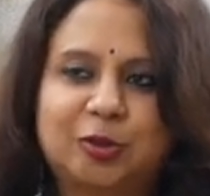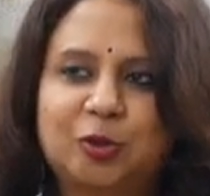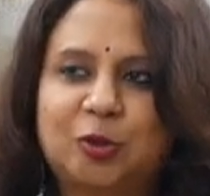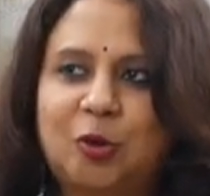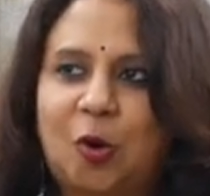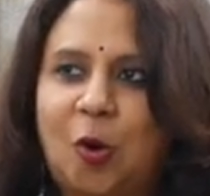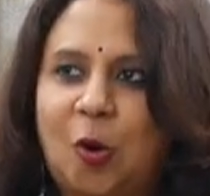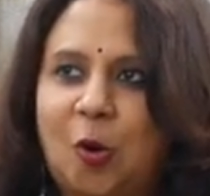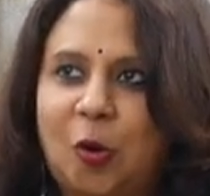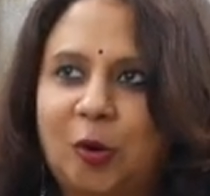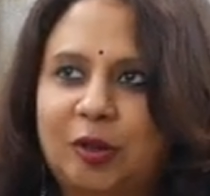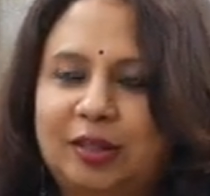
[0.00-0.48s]
So
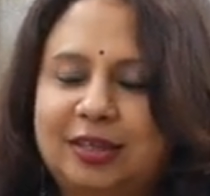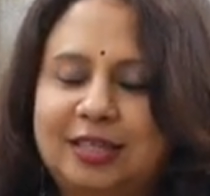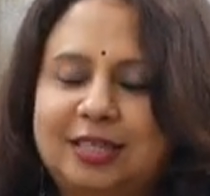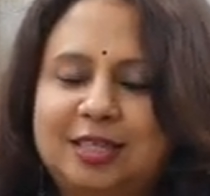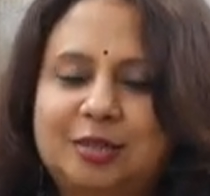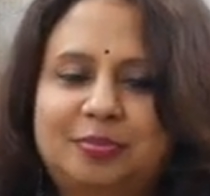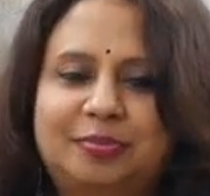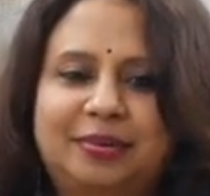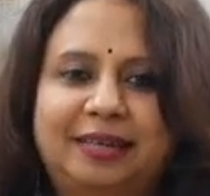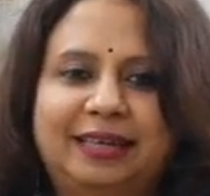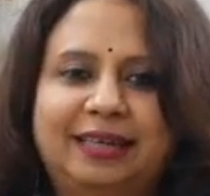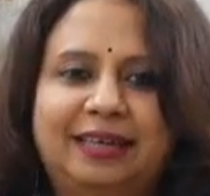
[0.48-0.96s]
on
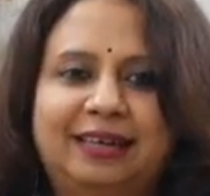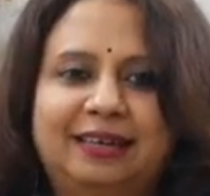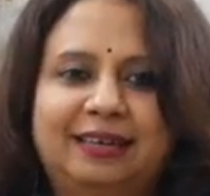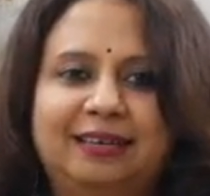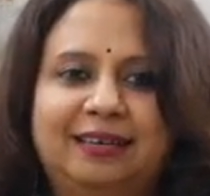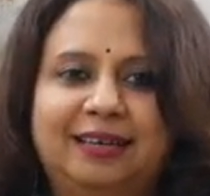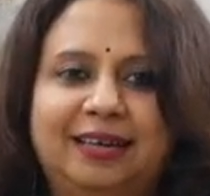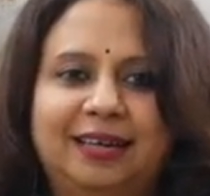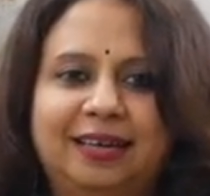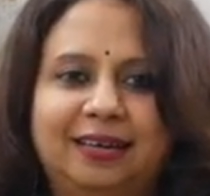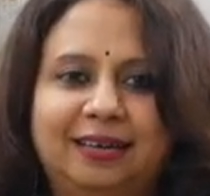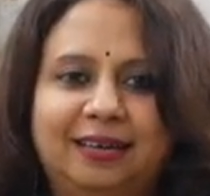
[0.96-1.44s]
this
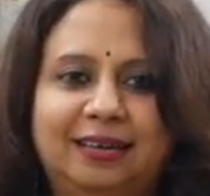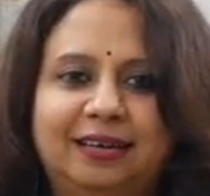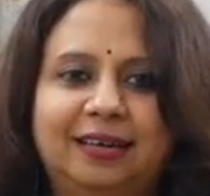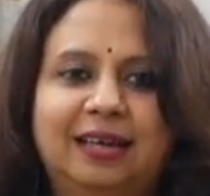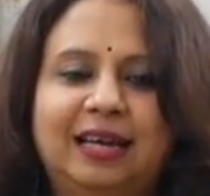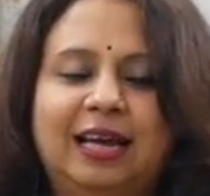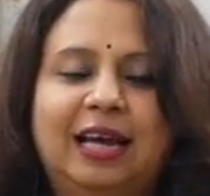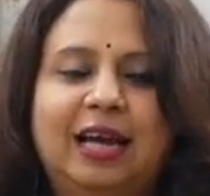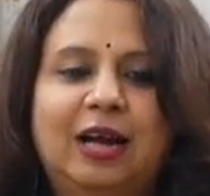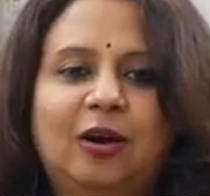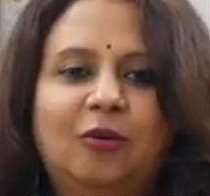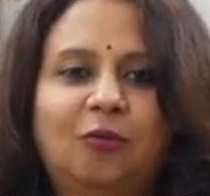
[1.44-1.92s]
particular day,
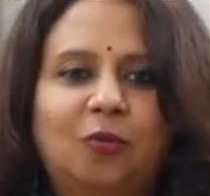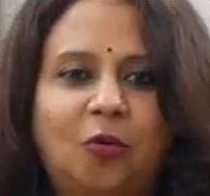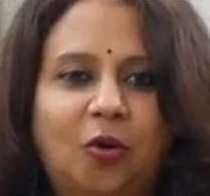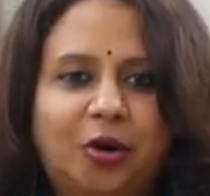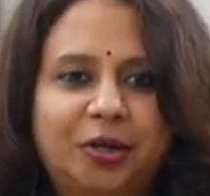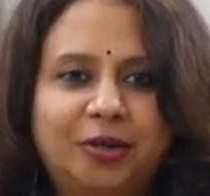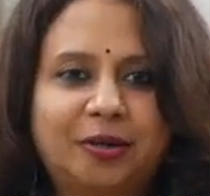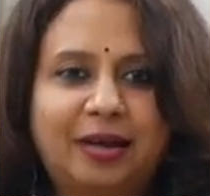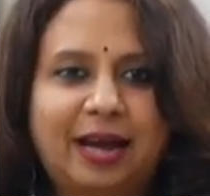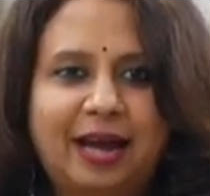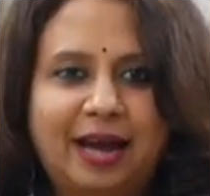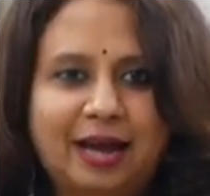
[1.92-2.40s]

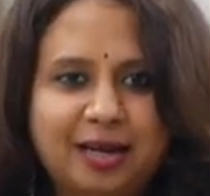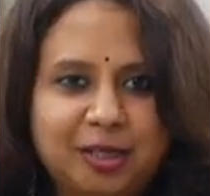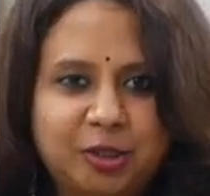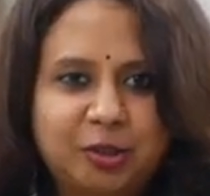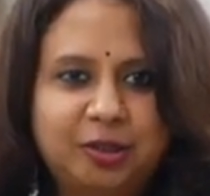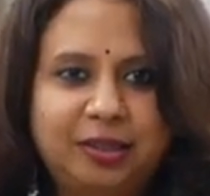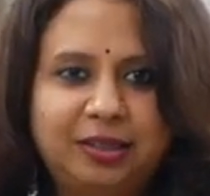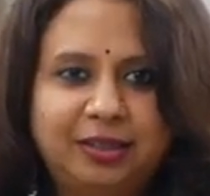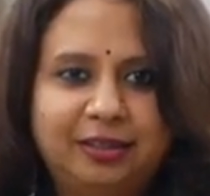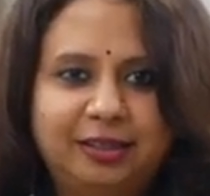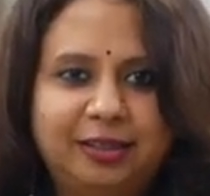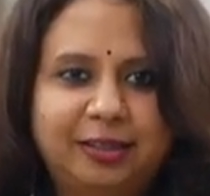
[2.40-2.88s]
what you
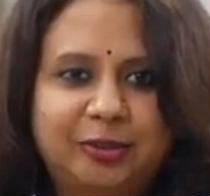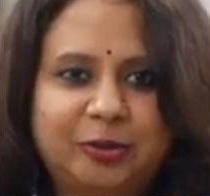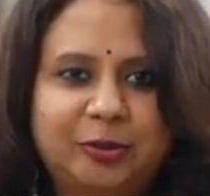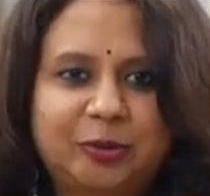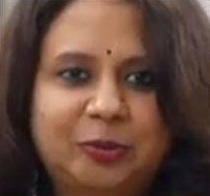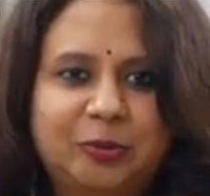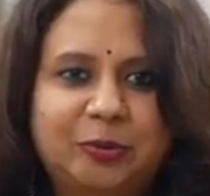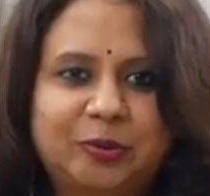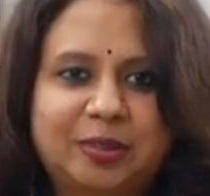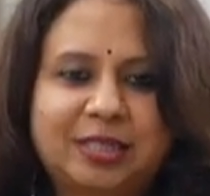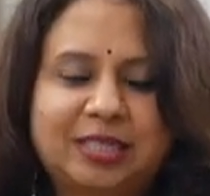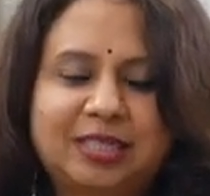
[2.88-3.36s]
actually need to
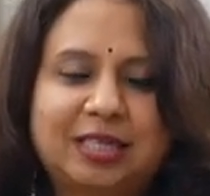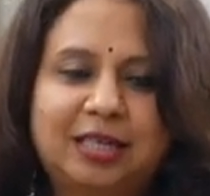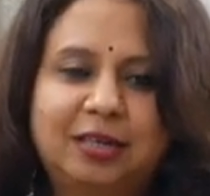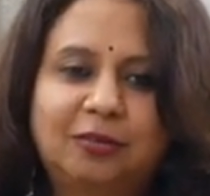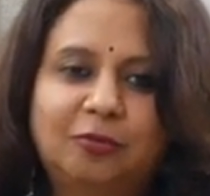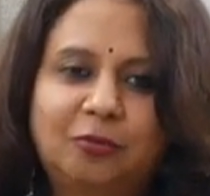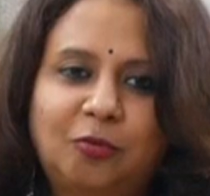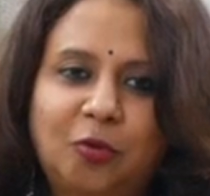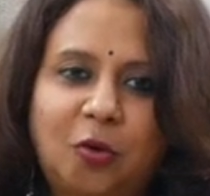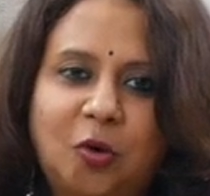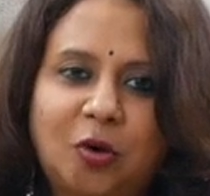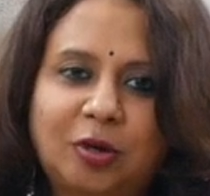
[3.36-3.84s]
do is
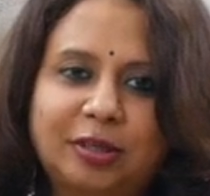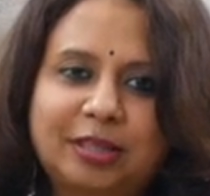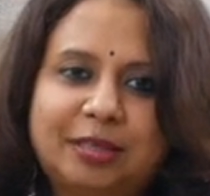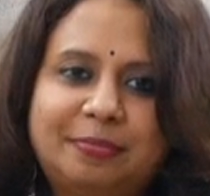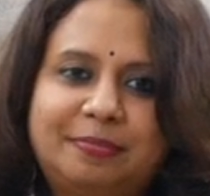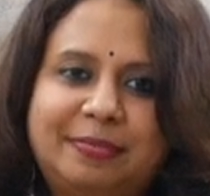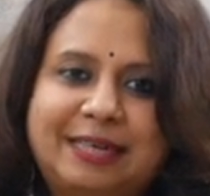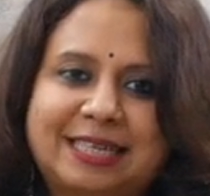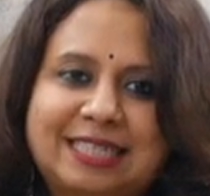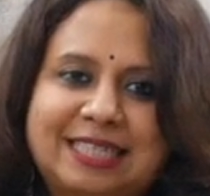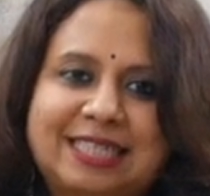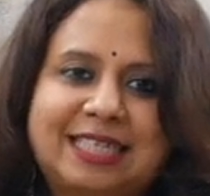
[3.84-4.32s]
invoke the
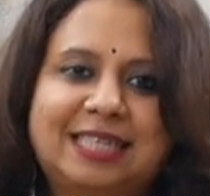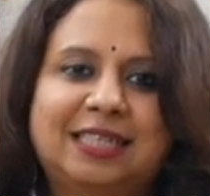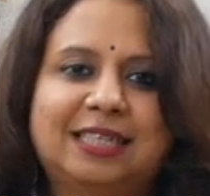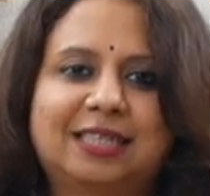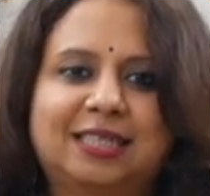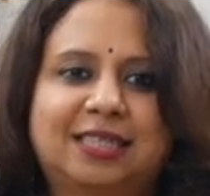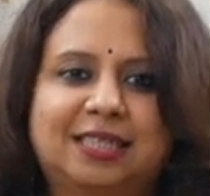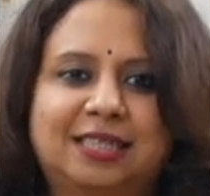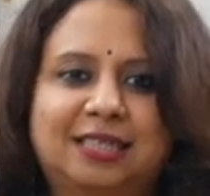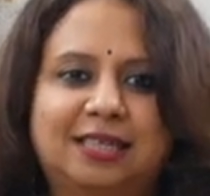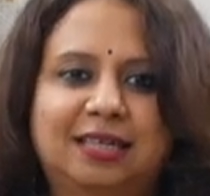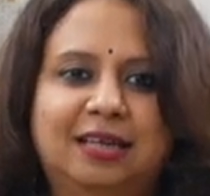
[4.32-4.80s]

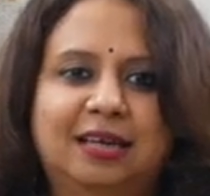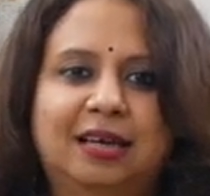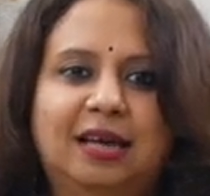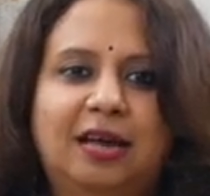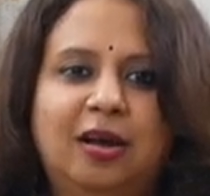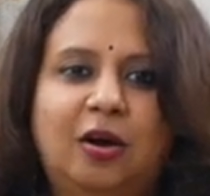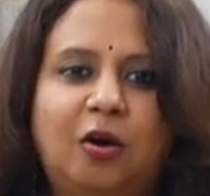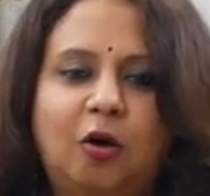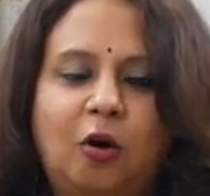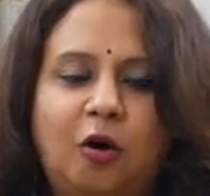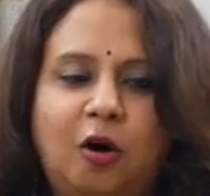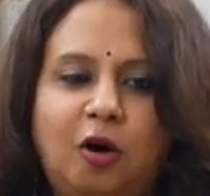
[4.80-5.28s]
blessings
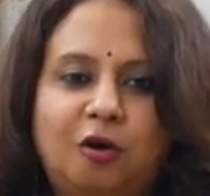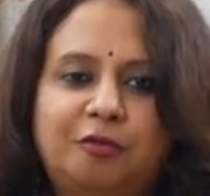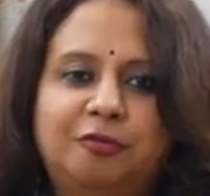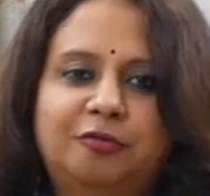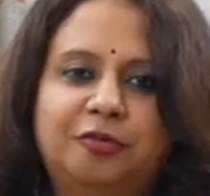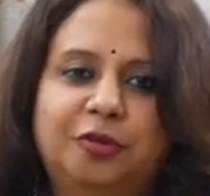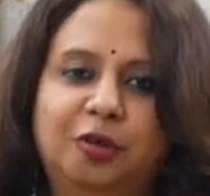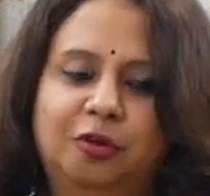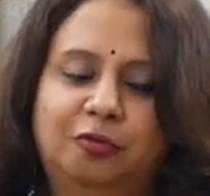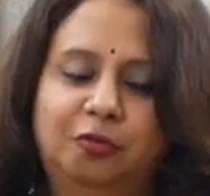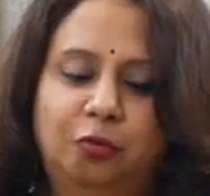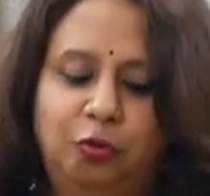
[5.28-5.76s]
of
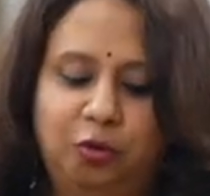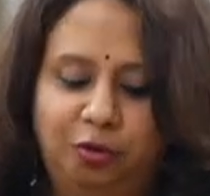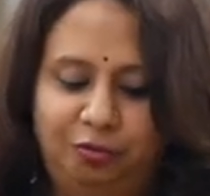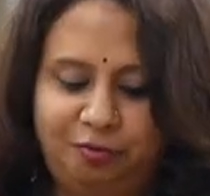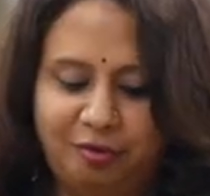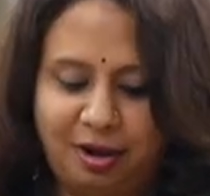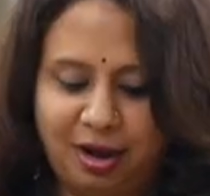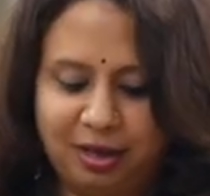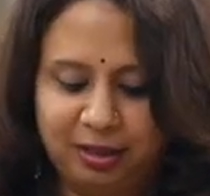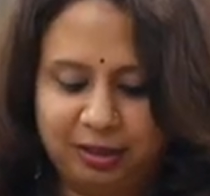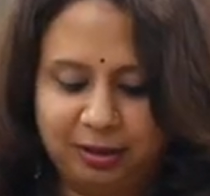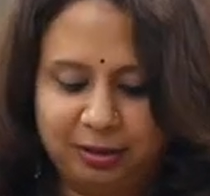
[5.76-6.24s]
your
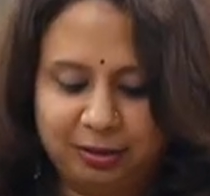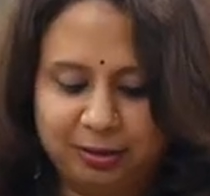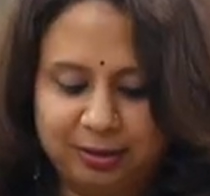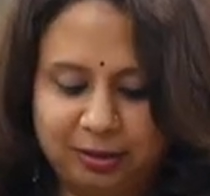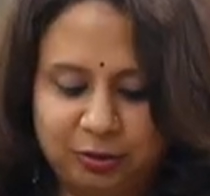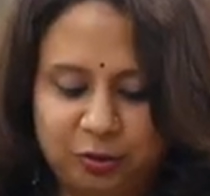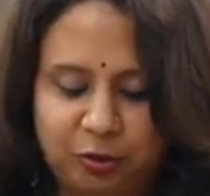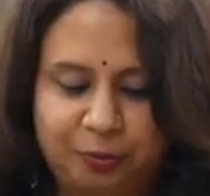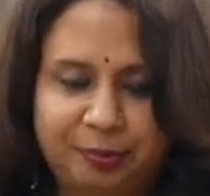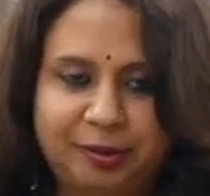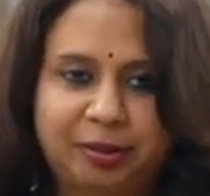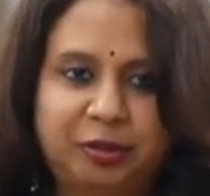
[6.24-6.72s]
forefathers
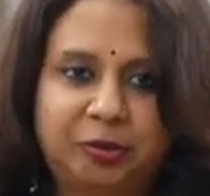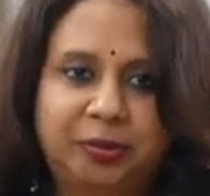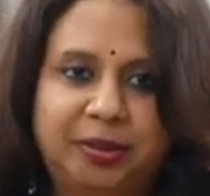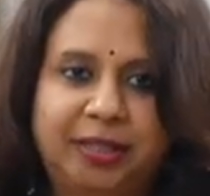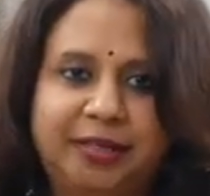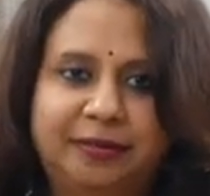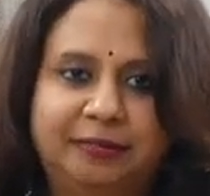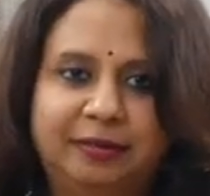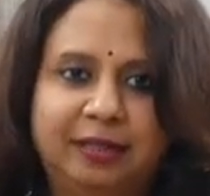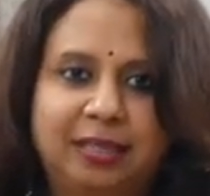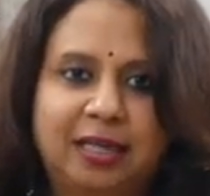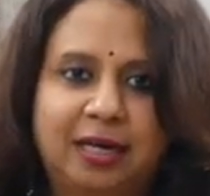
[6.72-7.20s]
or Pitru
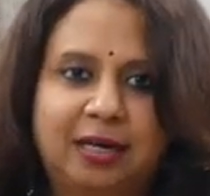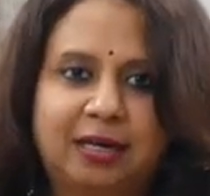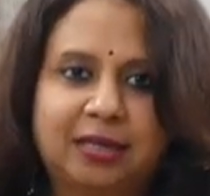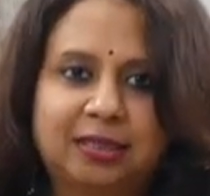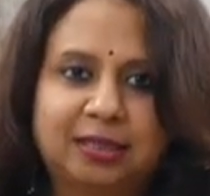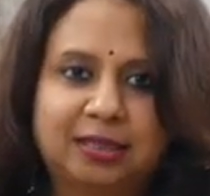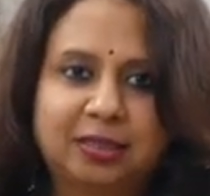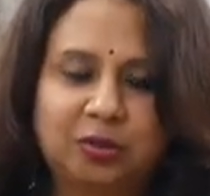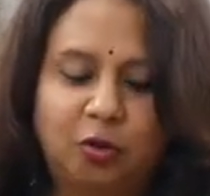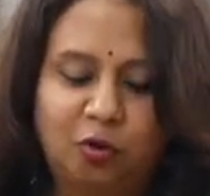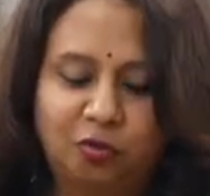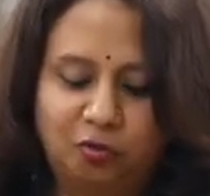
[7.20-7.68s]

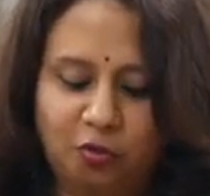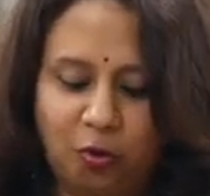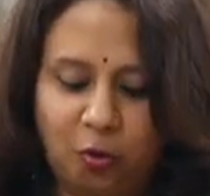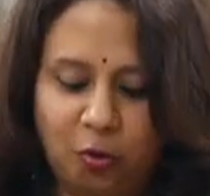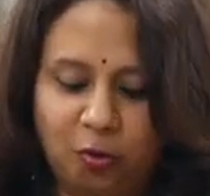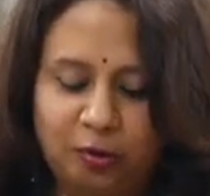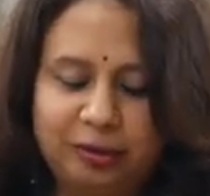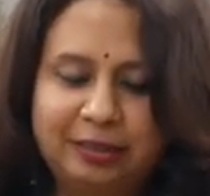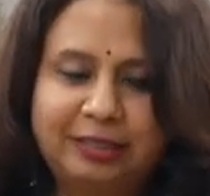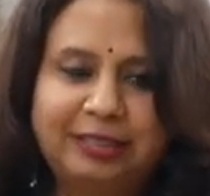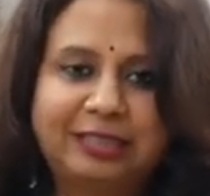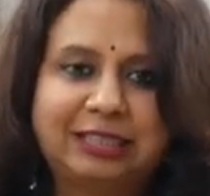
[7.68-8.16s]
Devatas, of
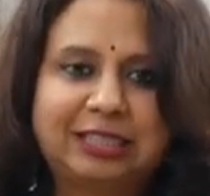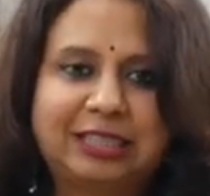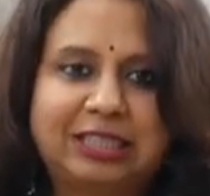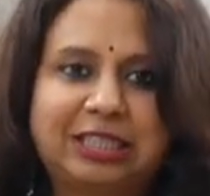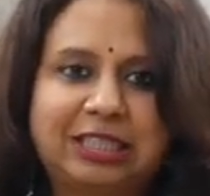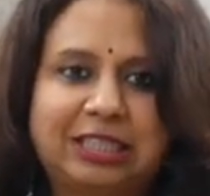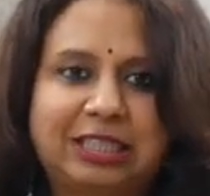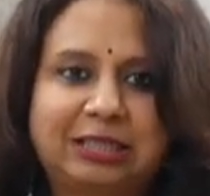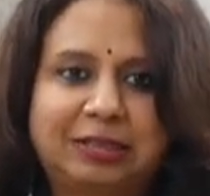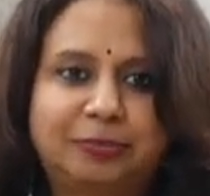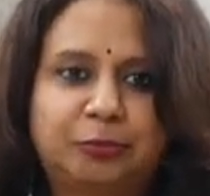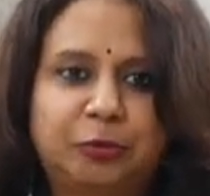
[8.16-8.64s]
all the
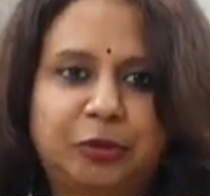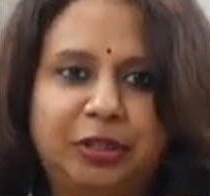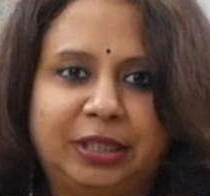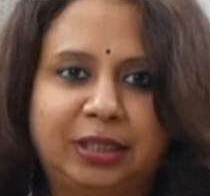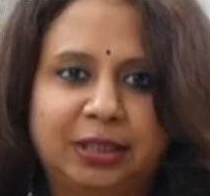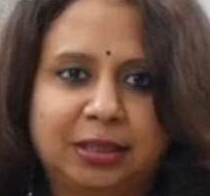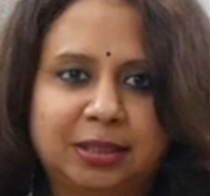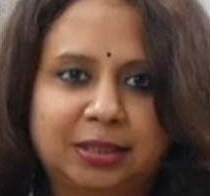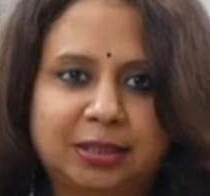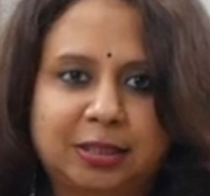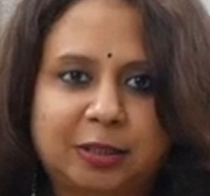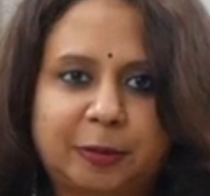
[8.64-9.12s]
Rishi
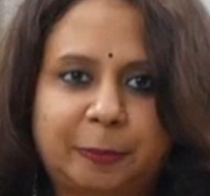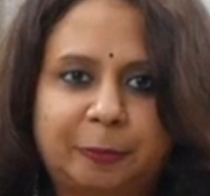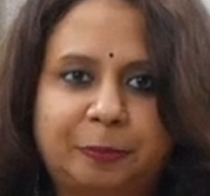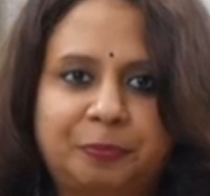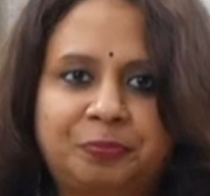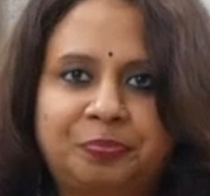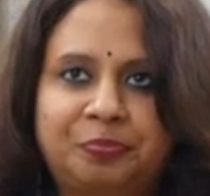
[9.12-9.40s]
Munis,